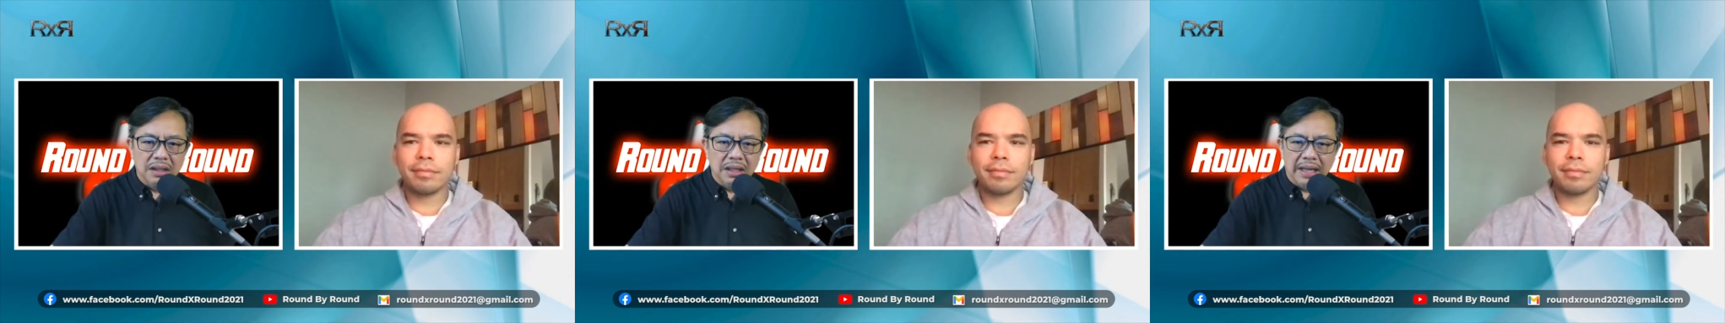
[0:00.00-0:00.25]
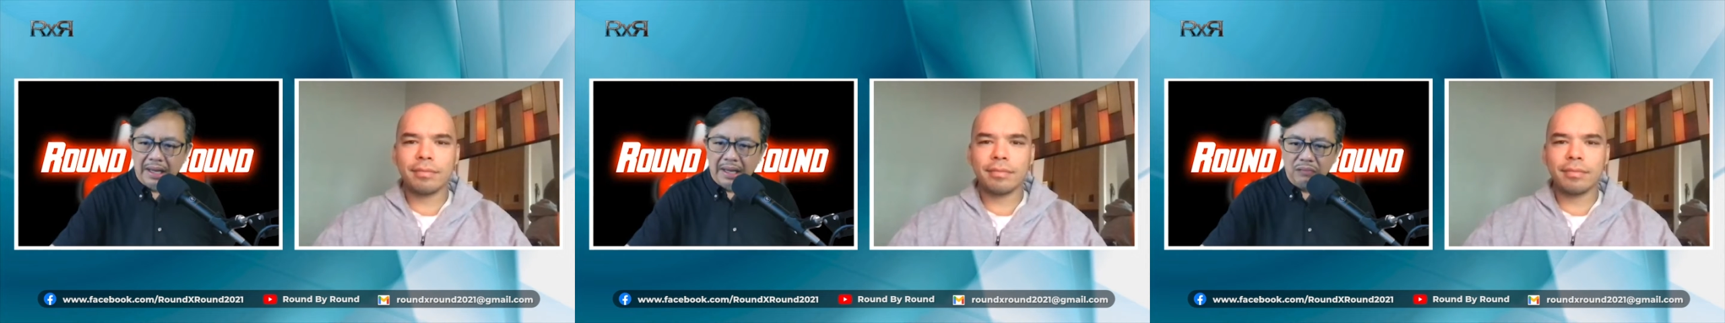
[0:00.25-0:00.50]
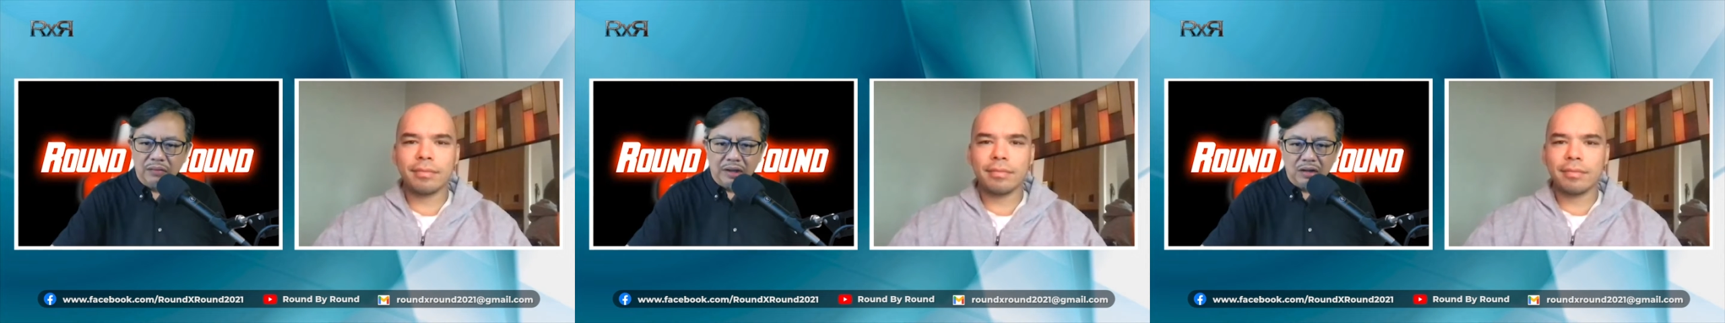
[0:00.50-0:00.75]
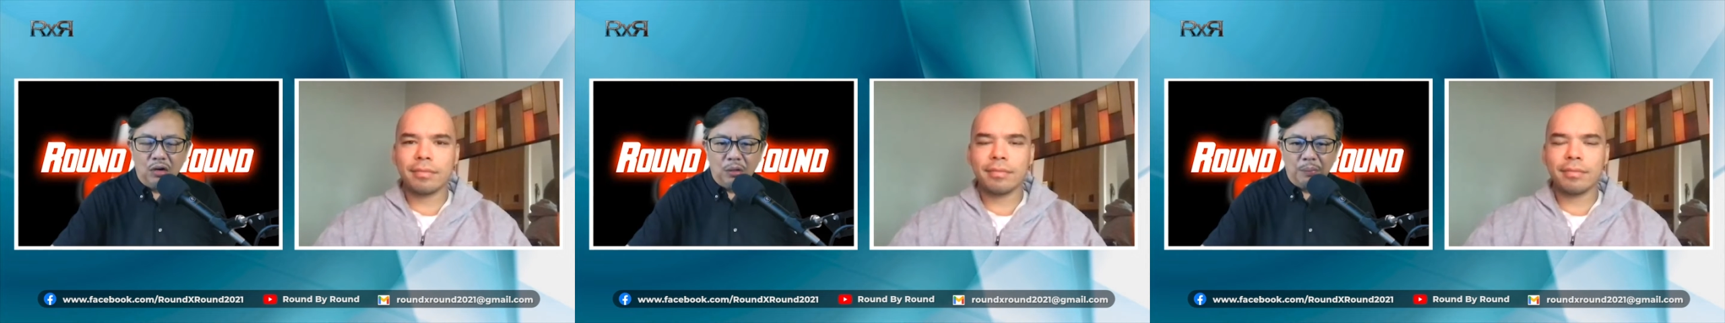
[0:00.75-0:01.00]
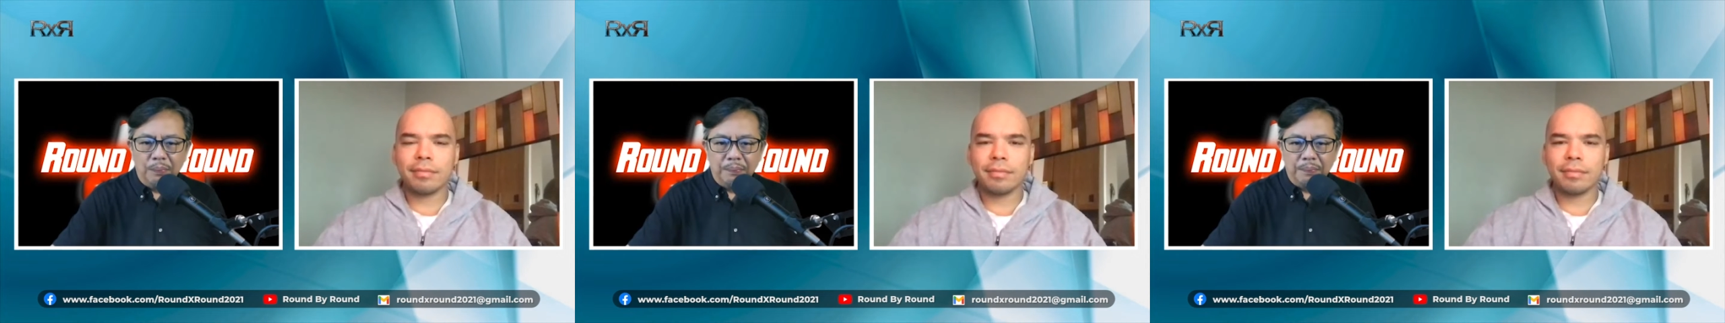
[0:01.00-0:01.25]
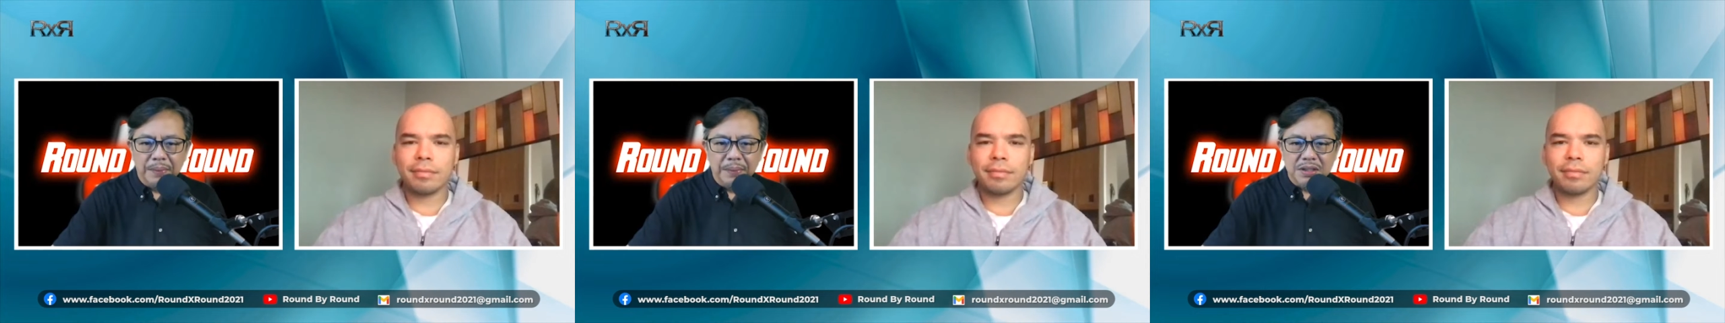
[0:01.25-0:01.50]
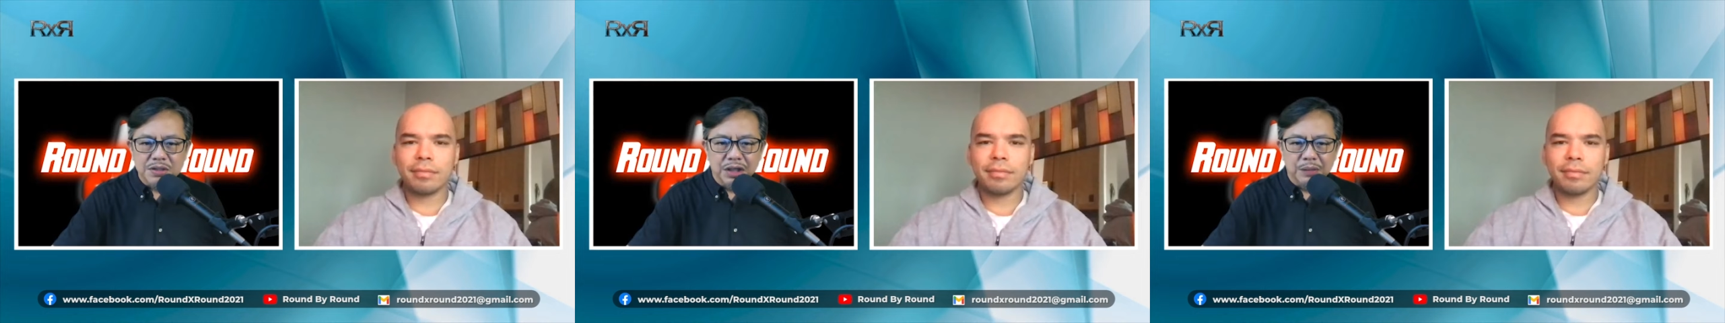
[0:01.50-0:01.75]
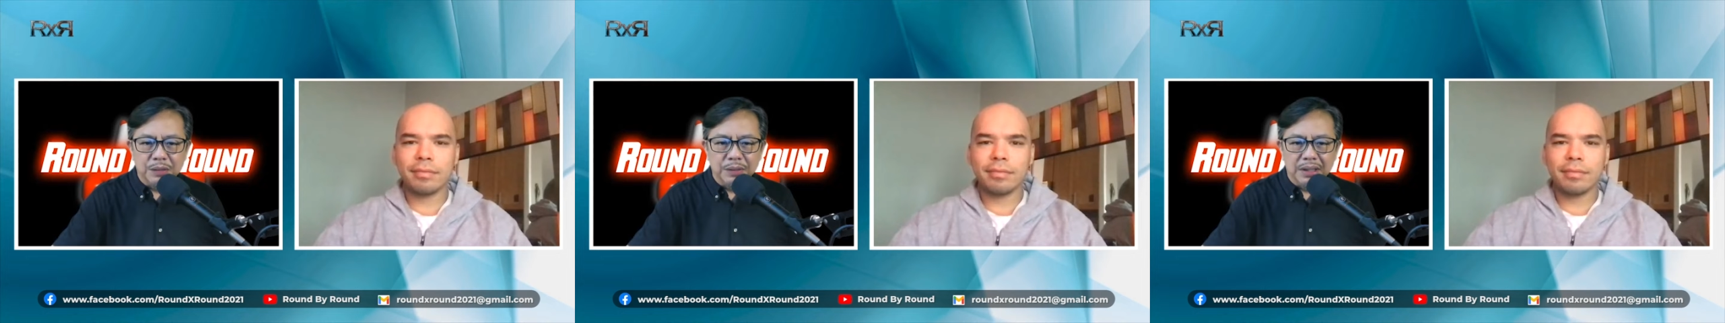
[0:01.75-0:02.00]
Speaker 1: and we hope it's going to
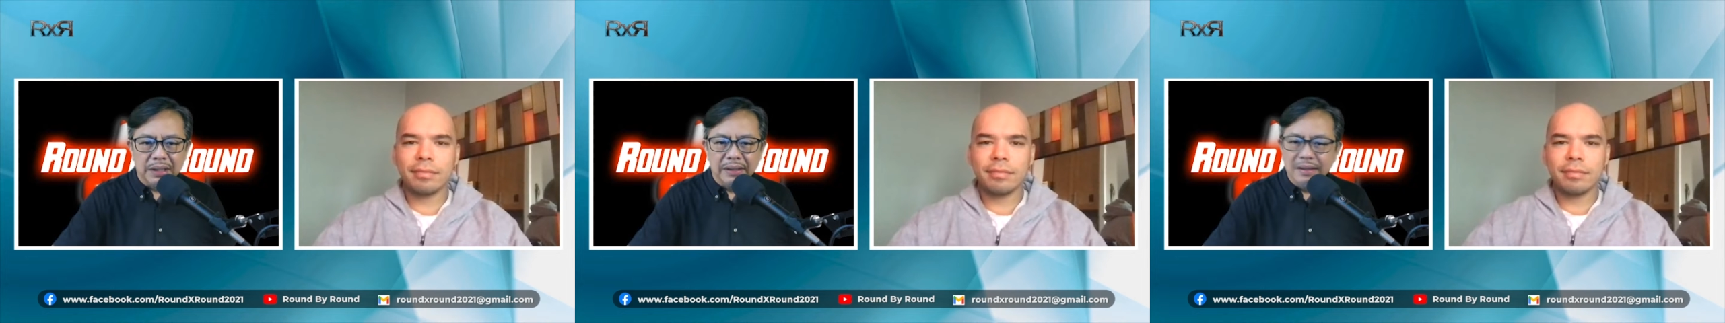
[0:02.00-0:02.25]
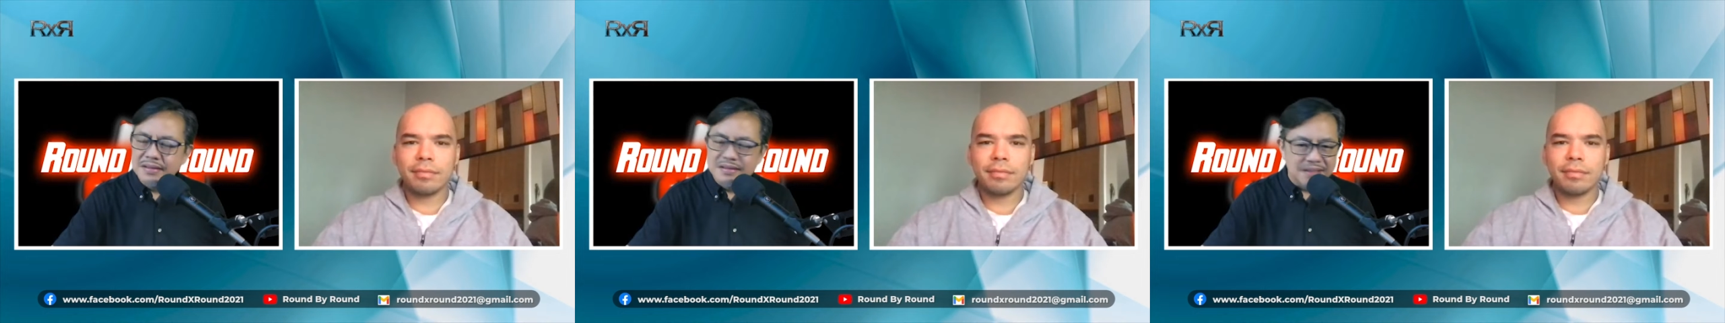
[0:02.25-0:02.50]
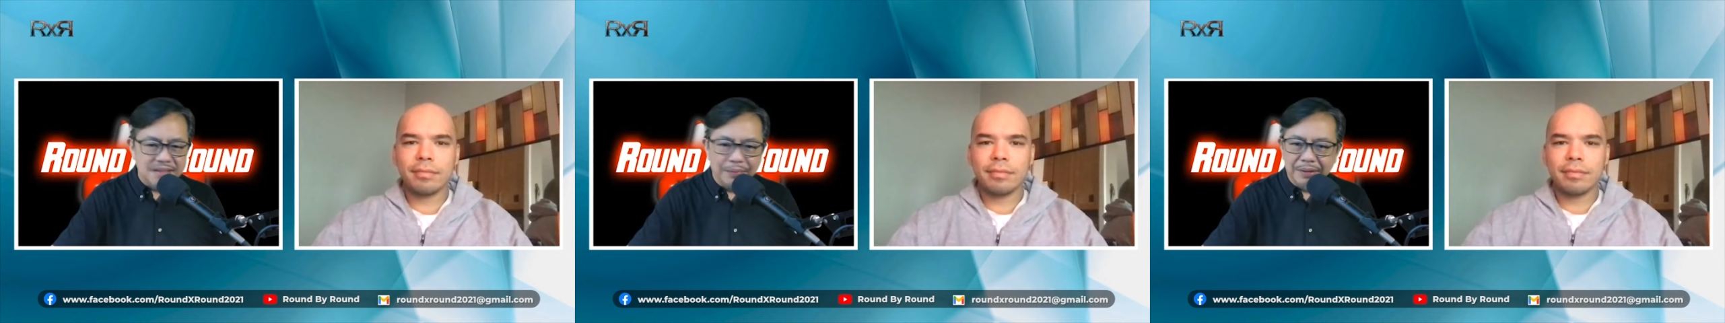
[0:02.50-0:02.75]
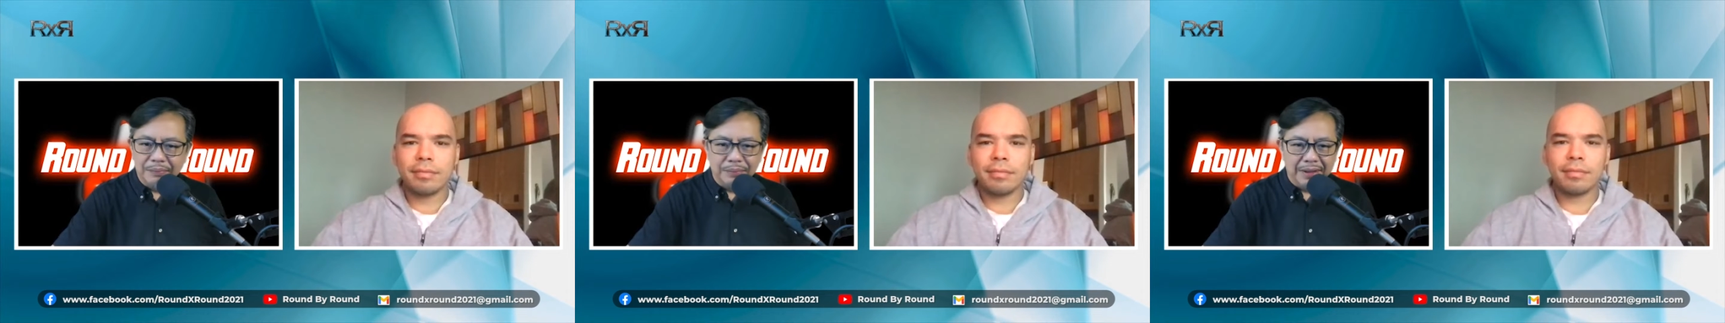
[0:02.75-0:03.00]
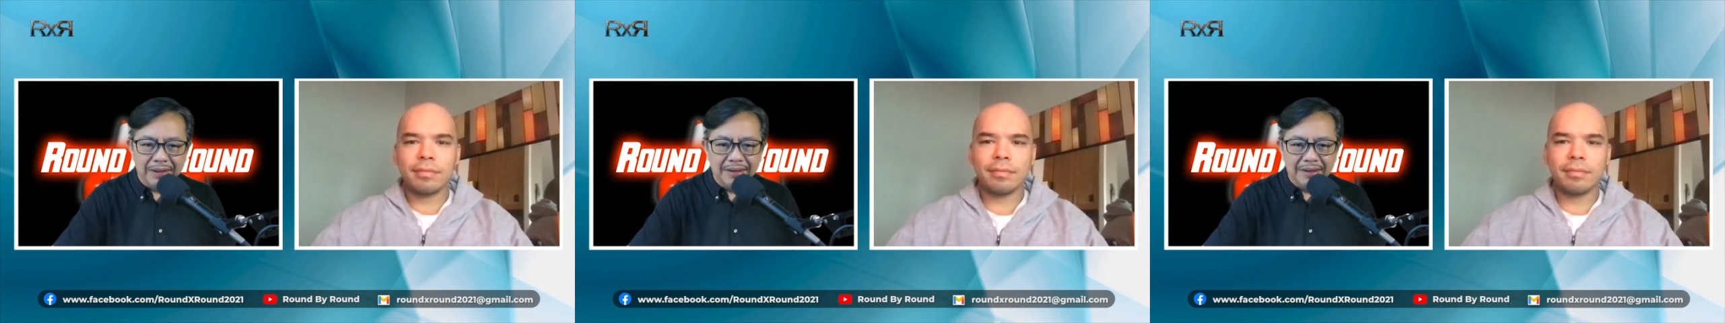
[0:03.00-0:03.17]
be something big.